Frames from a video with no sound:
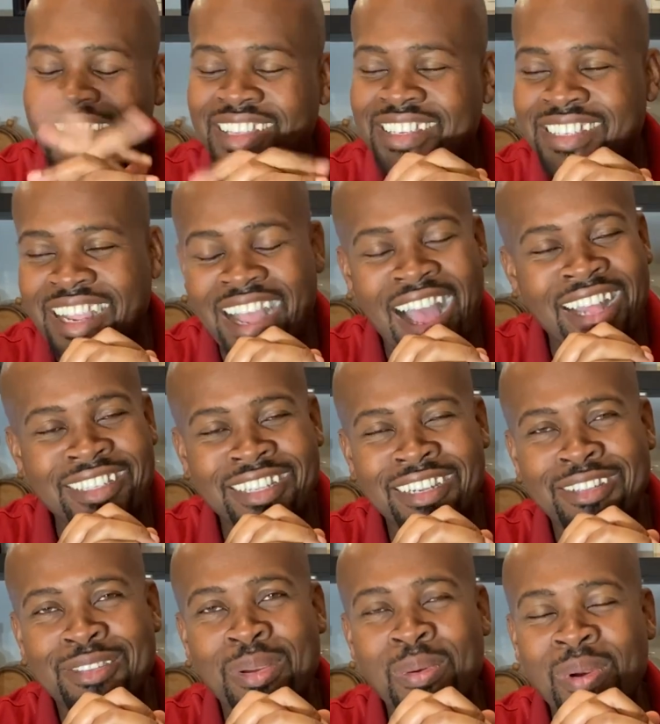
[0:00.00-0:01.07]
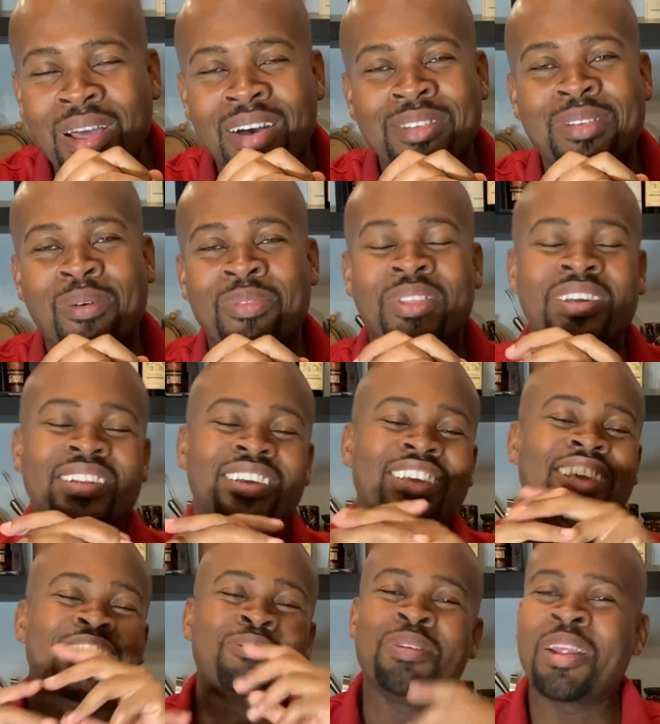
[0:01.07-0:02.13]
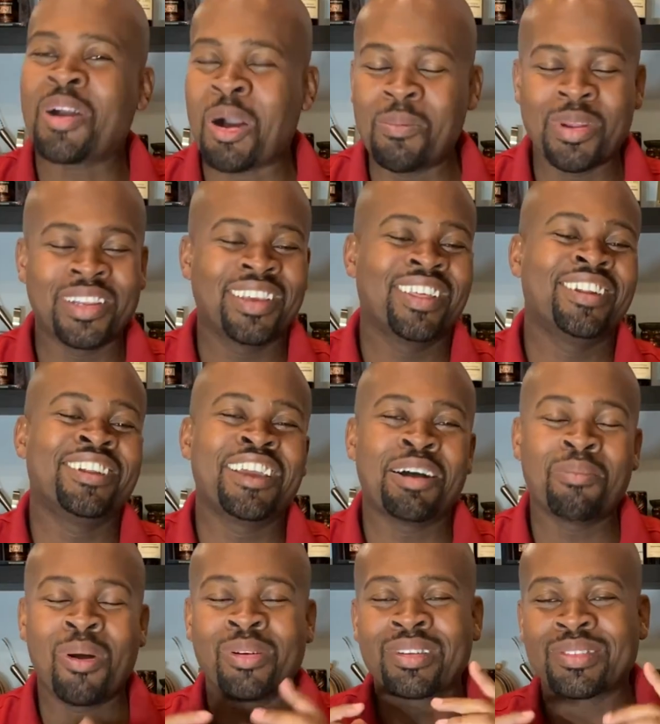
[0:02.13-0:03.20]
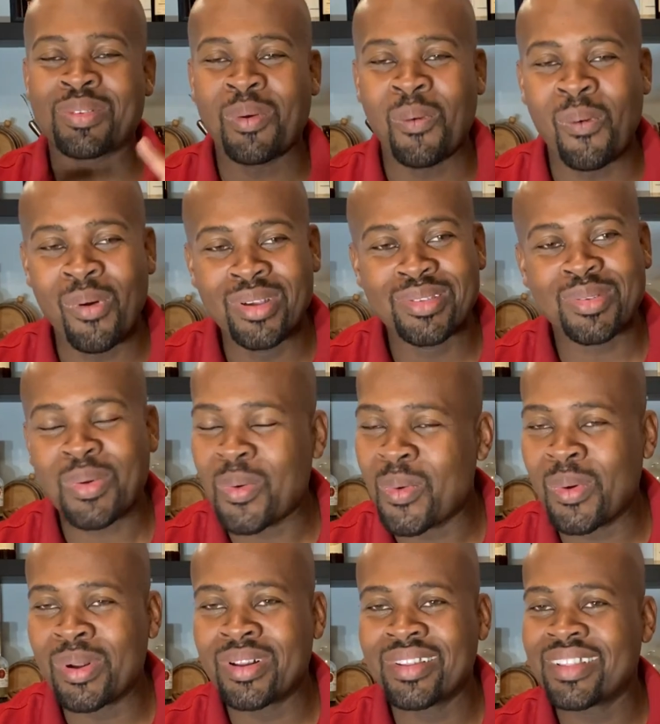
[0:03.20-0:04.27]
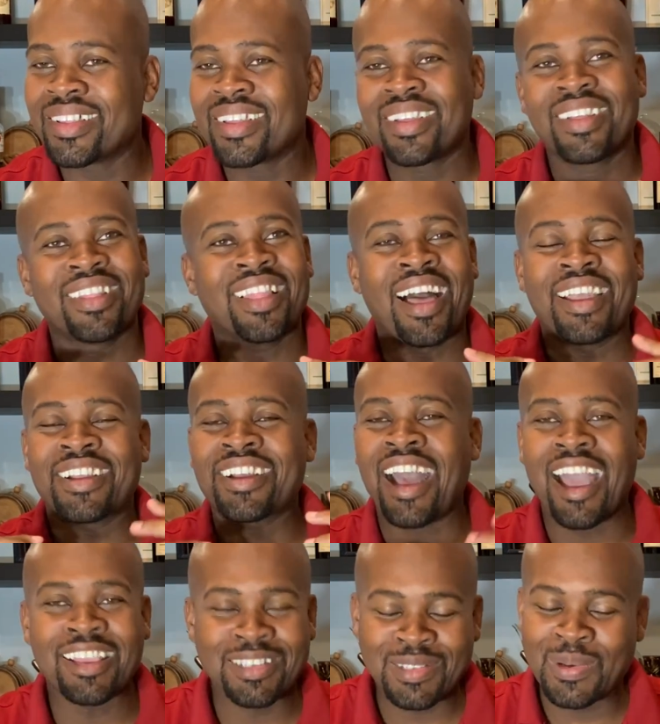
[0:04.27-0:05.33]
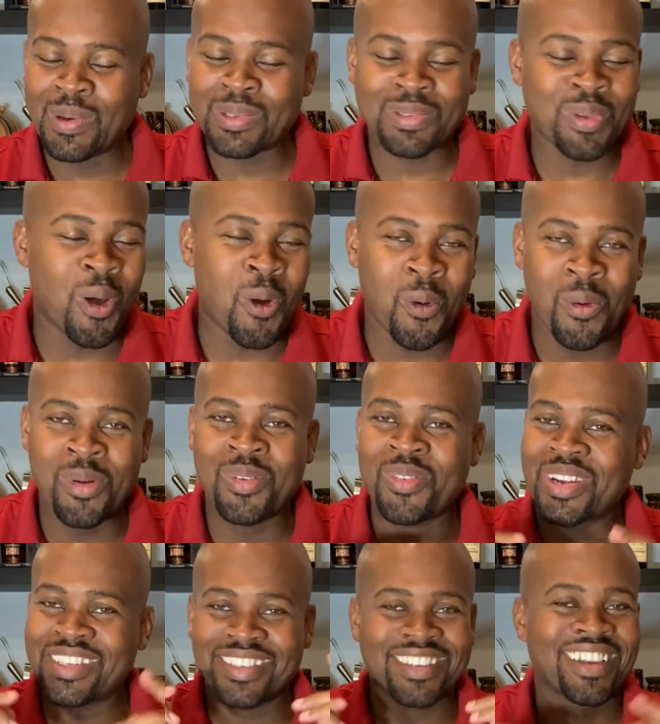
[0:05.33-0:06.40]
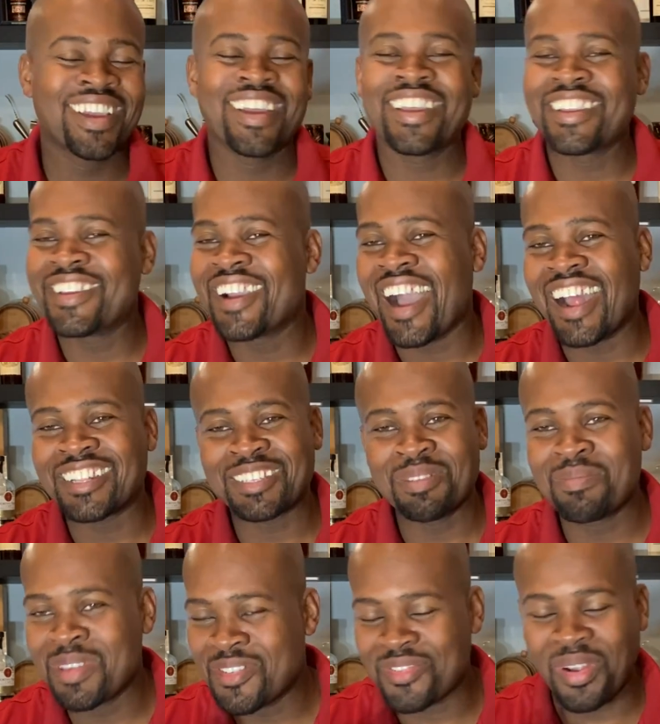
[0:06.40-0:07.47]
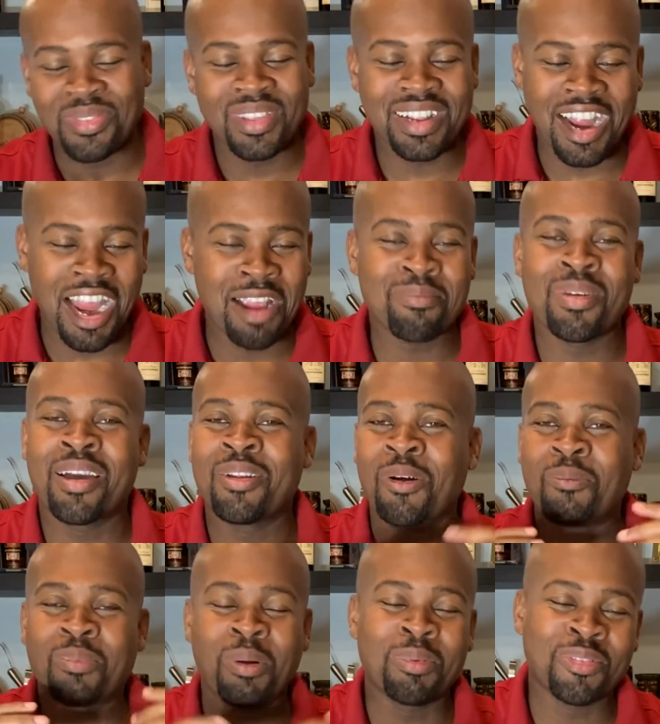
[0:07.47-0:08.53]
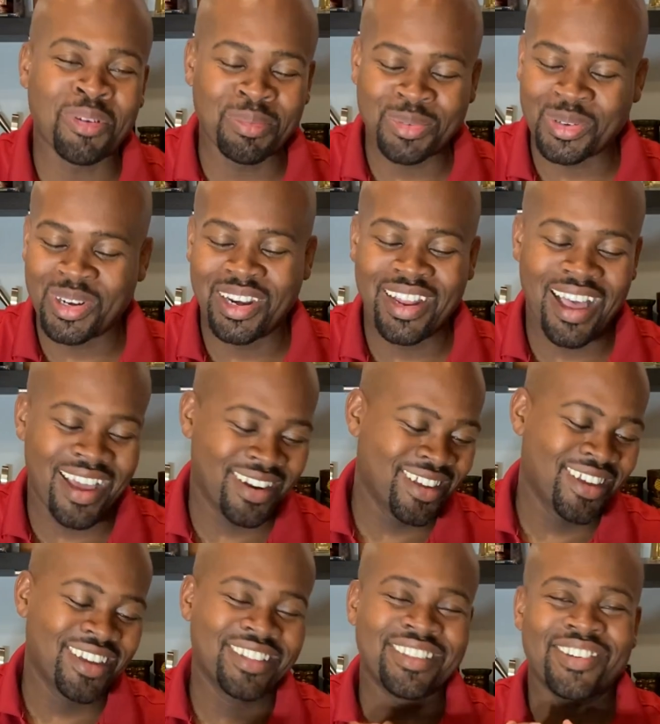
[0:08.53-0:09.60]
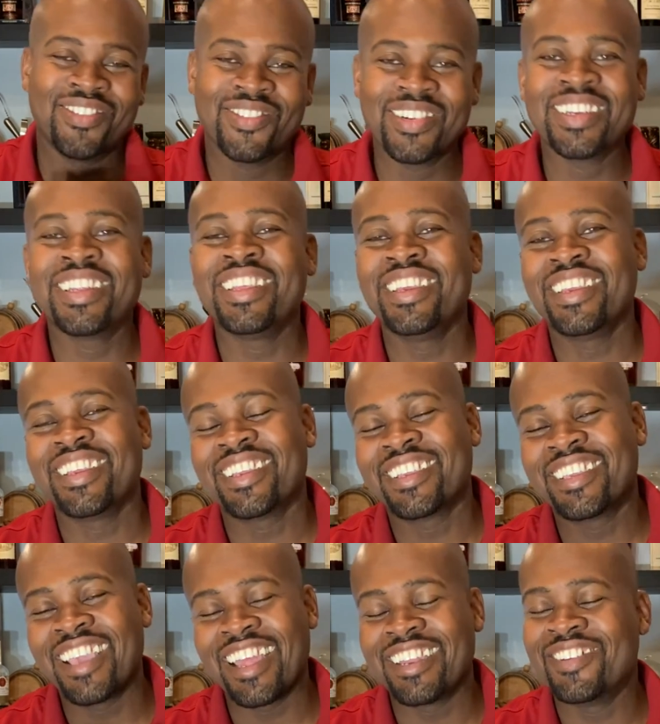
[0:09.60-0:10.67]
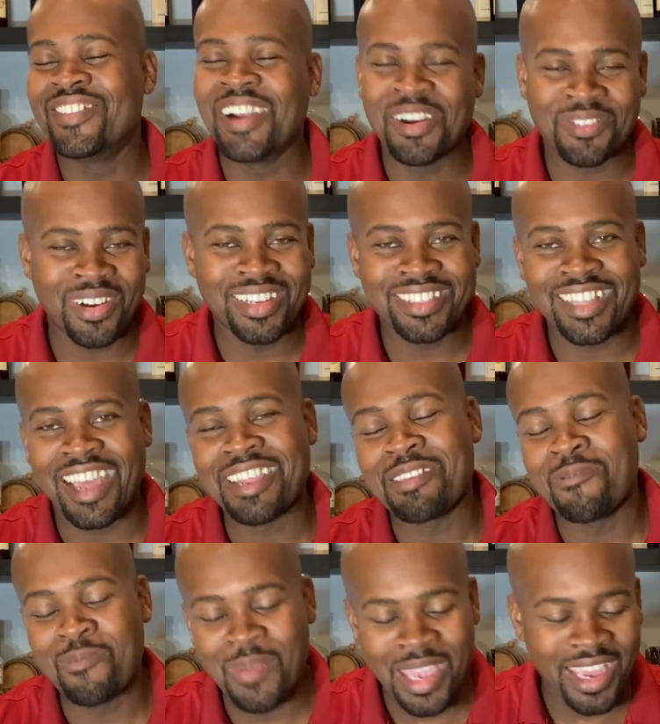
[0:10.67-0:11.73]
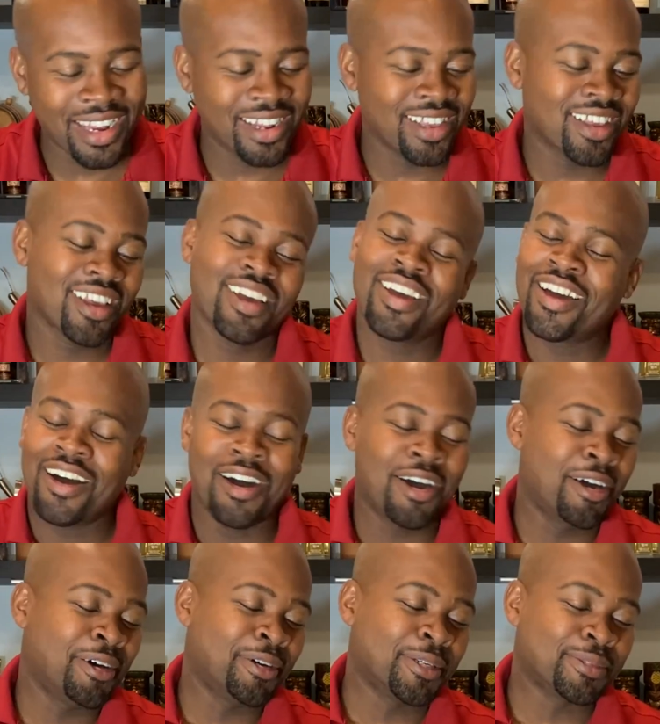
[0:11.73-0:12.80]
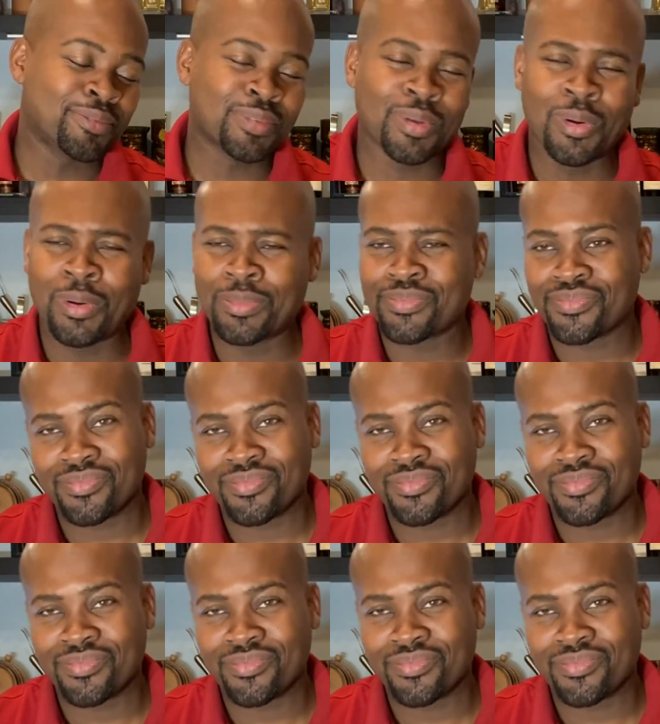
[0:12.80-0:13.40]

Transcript: He's like Anthony Tula or something. He made a comment the other day about this old school like Kaiso song, which you had to be from the Caribbean or probably from Trinidad to really get the reference that he made. So